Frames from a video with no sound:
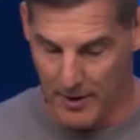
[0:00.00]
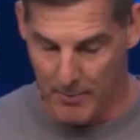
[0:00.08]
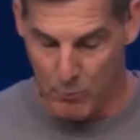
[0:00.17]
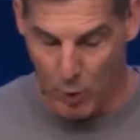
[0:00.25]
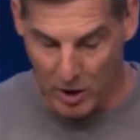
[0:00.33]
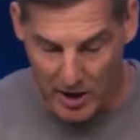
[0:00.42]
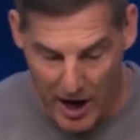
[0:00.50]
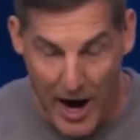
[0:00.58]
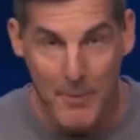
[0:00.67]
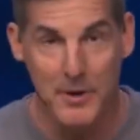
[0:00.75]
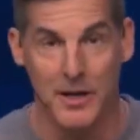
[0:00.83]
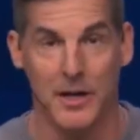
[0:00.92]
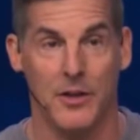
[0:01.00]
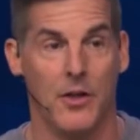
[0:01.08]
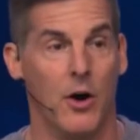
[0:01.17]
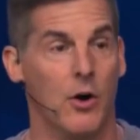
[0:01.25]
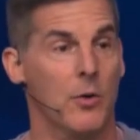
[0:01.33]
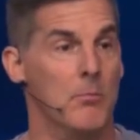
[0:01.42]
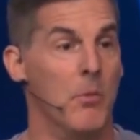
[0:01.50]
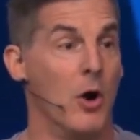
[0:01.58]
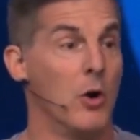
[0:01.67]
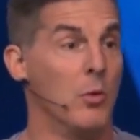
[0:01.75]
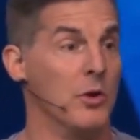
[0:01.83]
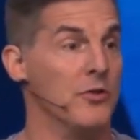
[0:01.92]
More commonly, though,
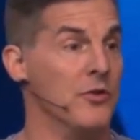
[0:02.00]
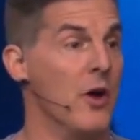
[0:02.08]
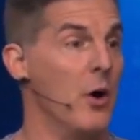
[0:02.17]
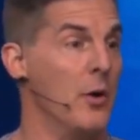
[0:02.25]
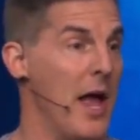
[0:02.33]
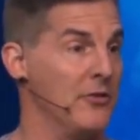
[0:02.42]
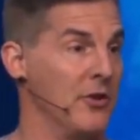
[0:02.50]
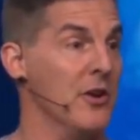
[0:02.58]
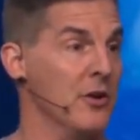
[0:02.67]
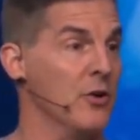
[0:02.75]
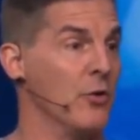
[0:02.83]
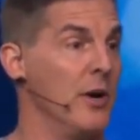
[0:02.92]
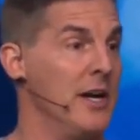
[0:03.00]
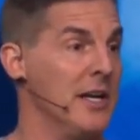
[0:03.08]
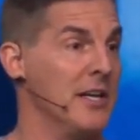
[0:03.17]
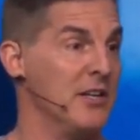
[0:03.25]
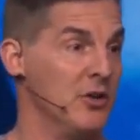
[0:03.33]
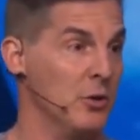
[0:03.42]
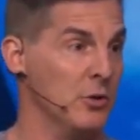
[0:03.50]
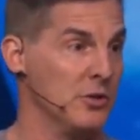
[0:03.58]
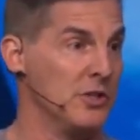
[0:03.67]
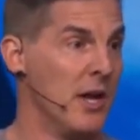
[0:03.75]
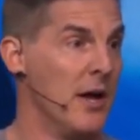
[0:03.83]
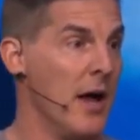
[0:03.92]
myrrh was known as an ingredient
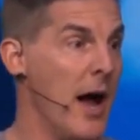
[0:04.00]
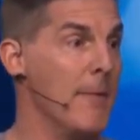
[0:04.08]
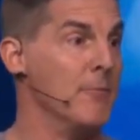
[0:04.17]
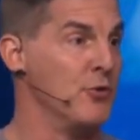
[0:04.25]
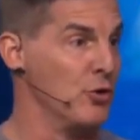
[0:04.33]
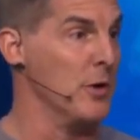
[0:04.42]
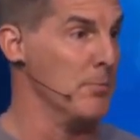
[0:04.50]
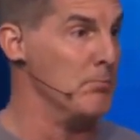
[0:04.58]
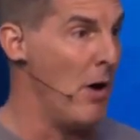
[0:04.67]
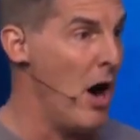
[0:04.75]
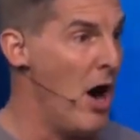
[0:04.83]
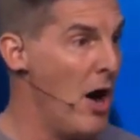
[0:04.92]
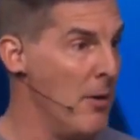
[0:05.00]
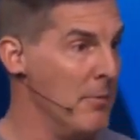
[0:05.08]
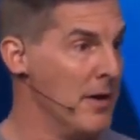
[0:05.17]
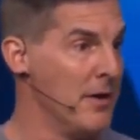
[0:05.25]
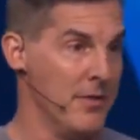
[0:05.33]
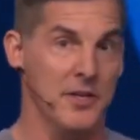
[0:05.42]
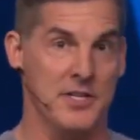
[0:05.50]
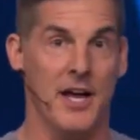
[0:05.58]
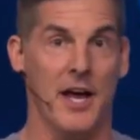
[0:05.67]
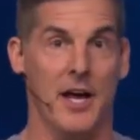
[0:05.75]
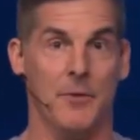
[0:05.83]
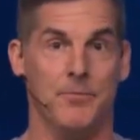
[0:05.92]
used um, to embalm the
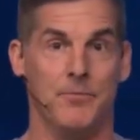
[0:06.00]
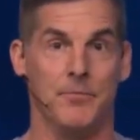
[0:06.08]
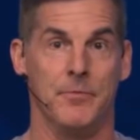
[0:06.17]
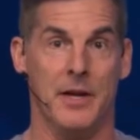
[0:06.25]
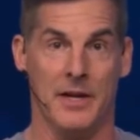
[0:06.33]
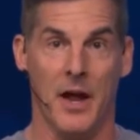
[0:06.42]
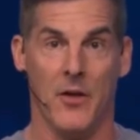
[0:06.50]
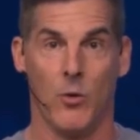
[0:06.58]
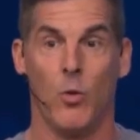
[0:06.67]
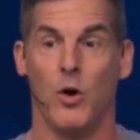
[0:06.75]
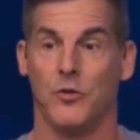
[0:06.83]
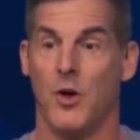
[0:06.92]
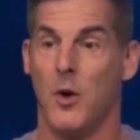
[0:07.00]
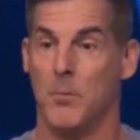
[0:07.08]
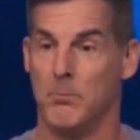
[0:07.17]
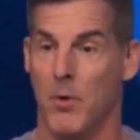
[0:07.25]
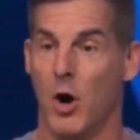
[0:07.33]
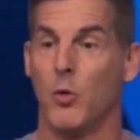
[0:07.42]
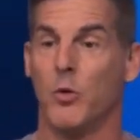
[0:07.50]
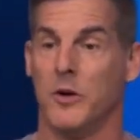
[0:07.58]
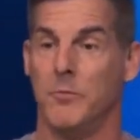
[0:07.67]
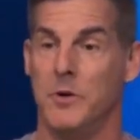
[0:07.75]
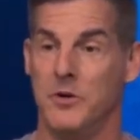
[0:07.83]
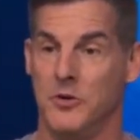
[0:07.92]
dead. In other words, myrrh would
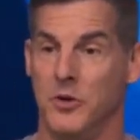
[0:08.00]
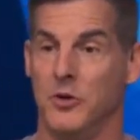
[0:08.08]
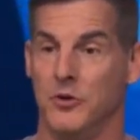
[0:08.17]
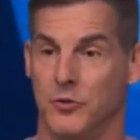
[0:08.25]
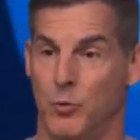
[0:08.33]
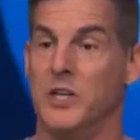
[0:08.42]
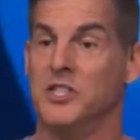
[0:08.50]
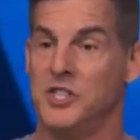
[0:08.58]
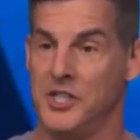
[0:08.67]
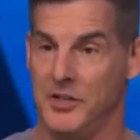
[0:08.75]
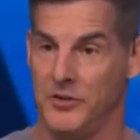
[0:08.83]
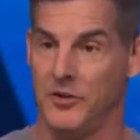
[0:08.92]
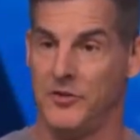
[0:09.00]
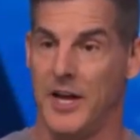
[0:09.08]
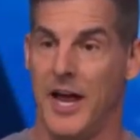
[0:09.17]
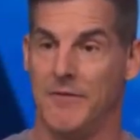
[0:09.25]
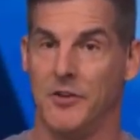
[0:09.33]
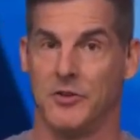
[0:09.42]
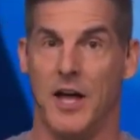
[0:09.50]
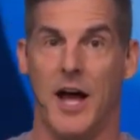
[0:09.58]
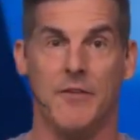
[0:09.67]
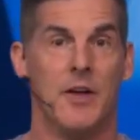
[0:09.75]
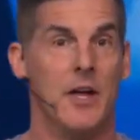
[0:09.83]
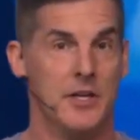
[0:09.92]
have been used when Jesus gave his
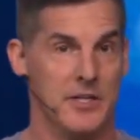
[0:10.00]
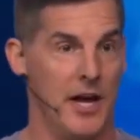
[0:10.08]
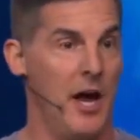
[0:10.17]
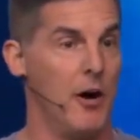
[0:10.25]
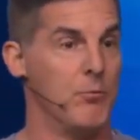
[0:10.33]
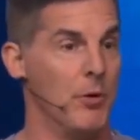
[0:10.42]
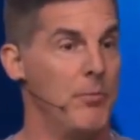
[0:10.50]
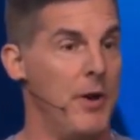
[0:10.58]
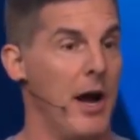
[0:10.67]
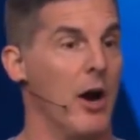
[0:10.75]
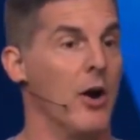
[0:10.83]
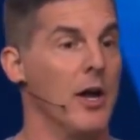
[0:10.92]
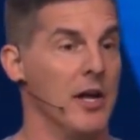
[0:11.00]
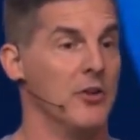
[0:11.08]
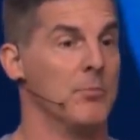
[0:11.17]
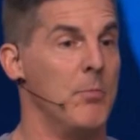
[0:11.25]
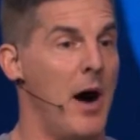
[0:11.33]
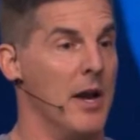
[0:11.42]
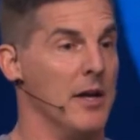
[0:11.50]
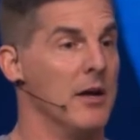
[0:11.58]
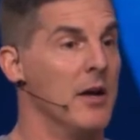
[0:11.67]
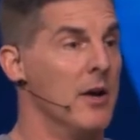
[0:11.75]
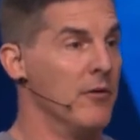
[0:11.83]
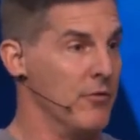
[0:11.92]
life to help prepare his body
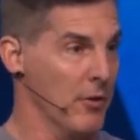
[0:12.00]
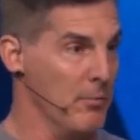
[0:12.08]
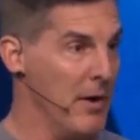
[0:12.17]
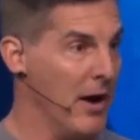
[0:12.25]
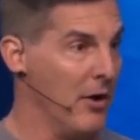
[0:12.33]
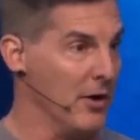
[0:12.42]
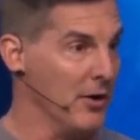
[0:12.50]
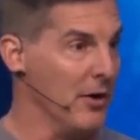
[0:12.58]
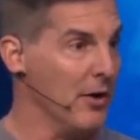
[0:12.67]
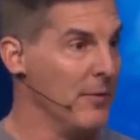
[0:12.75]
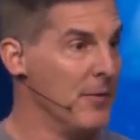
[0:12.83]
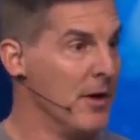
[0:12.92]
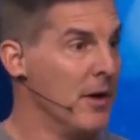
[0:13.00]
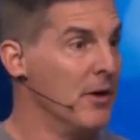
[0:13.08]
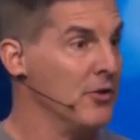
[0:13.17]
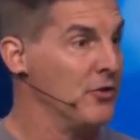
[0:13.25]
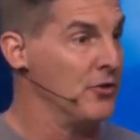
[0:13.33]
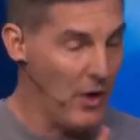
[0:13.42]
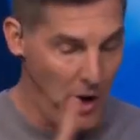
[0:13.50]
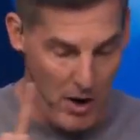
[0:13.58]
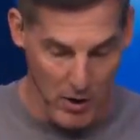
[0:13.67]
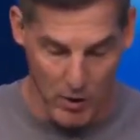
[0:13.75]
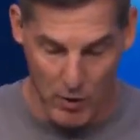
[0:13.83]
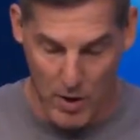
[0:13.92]
for burial.
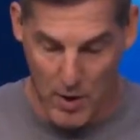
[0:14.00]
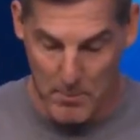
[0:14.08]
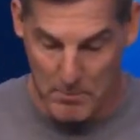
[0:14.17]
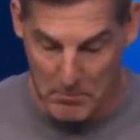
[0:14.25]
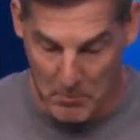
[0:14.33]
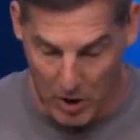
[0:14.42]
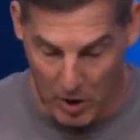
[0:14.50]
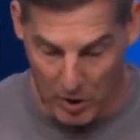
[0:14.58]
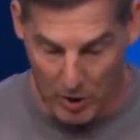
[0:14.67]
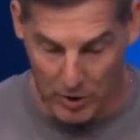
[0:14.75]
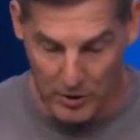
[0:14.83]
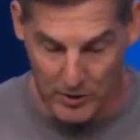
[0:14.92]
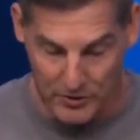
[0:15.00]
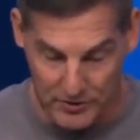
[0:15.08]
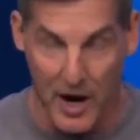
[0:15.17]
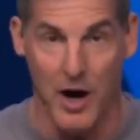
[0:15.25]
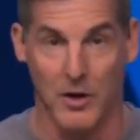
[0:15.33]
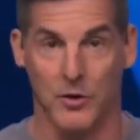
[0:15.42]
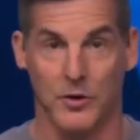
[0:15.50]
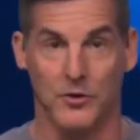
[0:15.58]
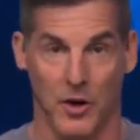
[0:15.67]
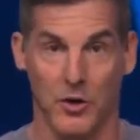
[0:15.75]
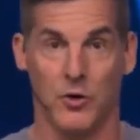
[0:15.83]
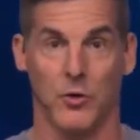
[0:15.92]
So, myrrh, scholars
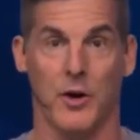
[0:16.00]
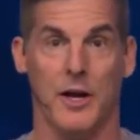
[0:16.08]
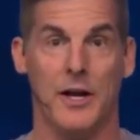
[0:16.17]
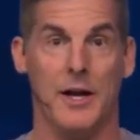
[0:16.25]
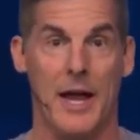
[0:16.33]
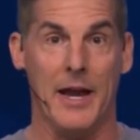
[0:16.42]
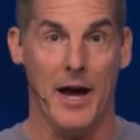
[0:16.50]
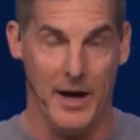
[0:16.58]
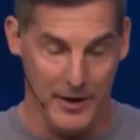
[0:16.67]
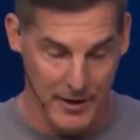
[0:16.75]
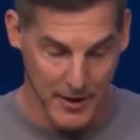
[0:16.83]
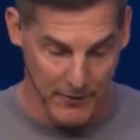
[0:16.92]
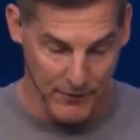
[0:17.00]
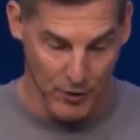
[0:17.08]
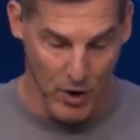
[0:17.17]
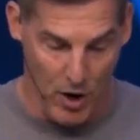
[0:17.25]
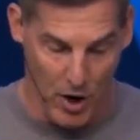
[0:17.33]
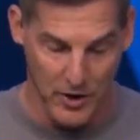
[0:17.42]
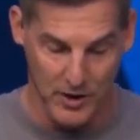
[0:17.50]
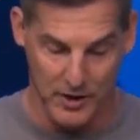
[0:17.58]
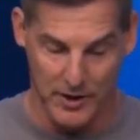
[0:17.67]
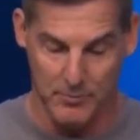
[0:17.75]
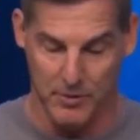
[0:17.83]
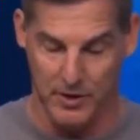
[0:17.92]
agree, and I full
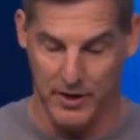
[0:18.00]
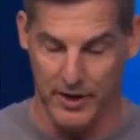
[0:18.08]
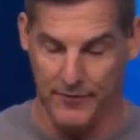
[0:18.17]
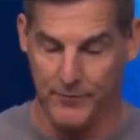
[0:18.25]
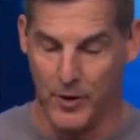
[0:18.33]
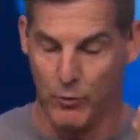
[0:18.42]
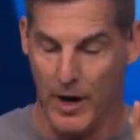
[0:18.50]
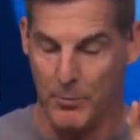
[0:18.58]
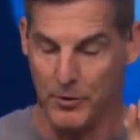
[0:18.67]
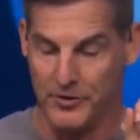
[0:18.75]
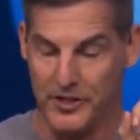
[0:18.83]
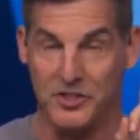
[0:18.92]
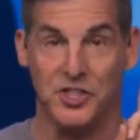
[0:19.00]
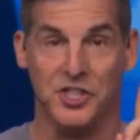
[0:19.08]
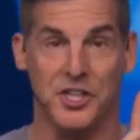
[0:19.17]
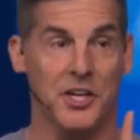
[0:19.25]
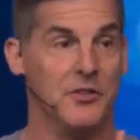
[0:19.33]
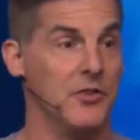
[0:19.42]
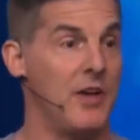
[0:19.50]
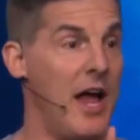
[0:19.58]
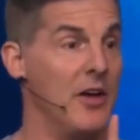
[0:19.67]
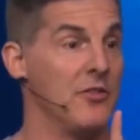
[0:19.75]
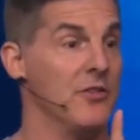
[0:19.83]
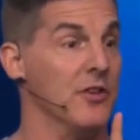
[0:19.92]
heartedly believe, represents Jesus
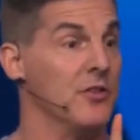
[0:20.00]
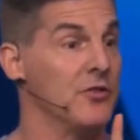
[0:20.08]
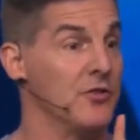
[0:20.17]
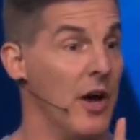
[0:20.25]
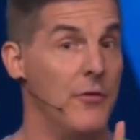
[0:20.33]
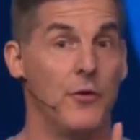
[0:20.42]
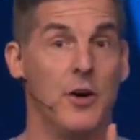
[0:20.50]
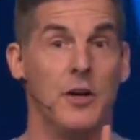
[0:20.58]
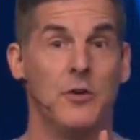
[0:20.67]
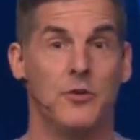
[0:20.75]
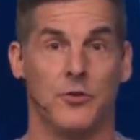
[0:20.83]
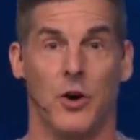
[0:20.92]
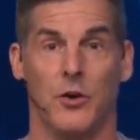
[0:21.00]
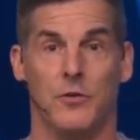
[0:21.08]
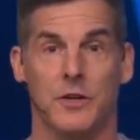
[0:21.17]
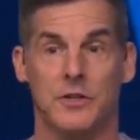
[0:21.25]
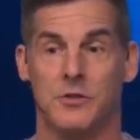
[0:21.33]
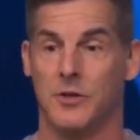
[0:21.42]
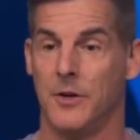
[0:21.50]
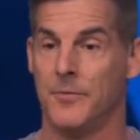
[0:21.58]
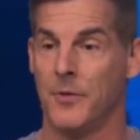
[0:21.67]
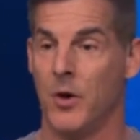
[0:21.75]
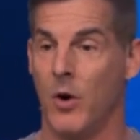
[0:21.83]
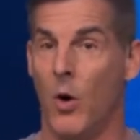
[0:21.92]
as the suffering servant
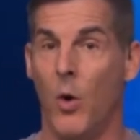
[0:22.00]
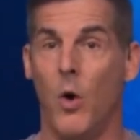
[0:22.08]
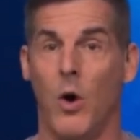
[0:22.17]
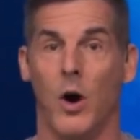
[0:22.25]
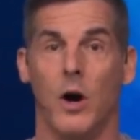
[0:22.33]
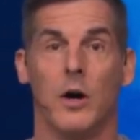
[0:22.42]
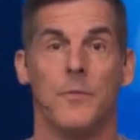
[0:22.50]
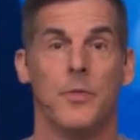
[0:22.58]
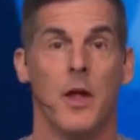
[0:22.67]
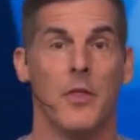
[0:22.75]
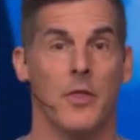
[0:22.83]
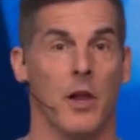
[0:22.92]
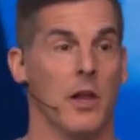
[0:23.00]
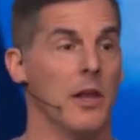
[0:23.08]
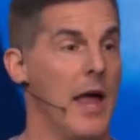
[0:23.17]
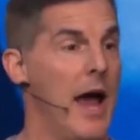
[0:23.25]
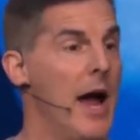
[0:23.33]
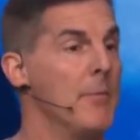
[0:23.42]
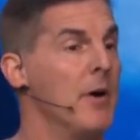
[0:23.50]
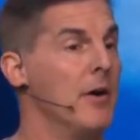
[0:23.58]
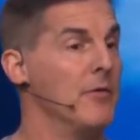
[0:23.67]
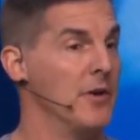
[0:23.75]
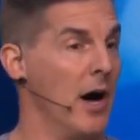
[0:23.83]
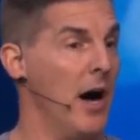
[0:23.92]
or the Lamb
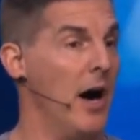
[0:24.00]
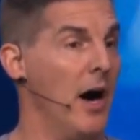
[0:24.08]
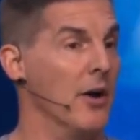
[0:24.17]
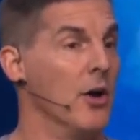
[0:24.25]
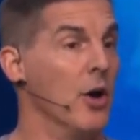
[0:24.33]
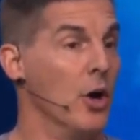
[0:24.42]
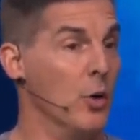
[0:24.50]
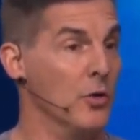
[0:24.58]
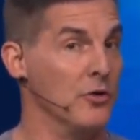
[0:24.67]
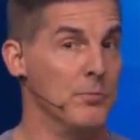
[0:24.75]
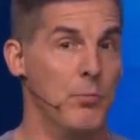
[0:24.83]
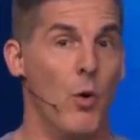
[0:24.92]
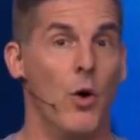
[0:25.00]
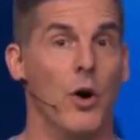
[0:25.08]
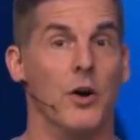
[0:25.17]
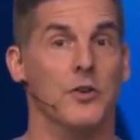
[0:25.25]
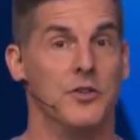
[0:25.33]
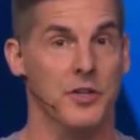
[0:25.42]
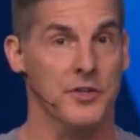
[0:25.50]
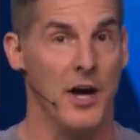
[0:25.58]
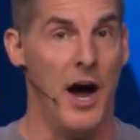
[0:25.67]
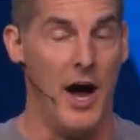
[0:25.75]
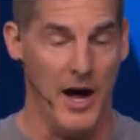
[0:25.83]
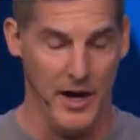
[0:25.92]
of God who was born to
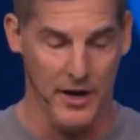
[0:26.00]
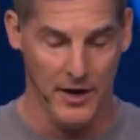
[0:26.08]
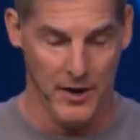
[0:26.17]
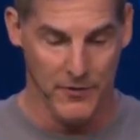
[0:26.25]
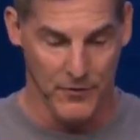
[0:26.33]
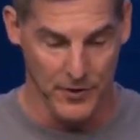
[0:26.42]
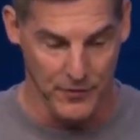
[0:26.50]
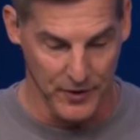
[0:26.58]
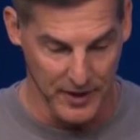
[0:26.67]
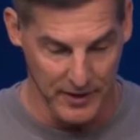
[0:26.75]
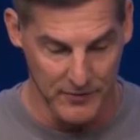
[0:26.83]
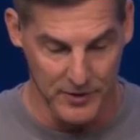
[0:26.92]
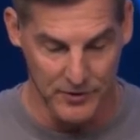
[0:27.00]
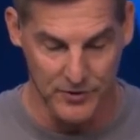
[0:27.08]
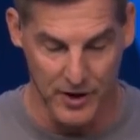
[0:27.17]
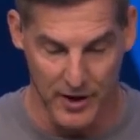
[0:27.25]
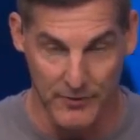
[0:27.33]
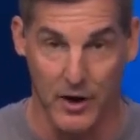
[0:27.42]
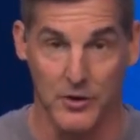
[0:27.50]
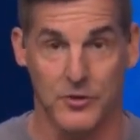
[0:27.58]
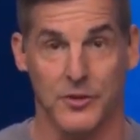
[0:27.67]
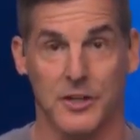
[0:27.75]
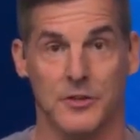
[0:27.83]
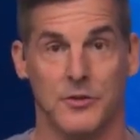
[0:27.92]
die for the forgiveness of our
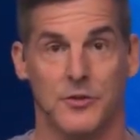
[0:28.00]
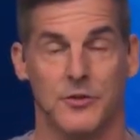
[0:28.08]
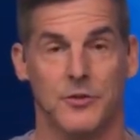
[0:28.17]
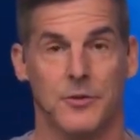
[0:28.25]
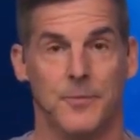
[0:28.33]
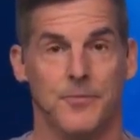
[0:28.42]
sins.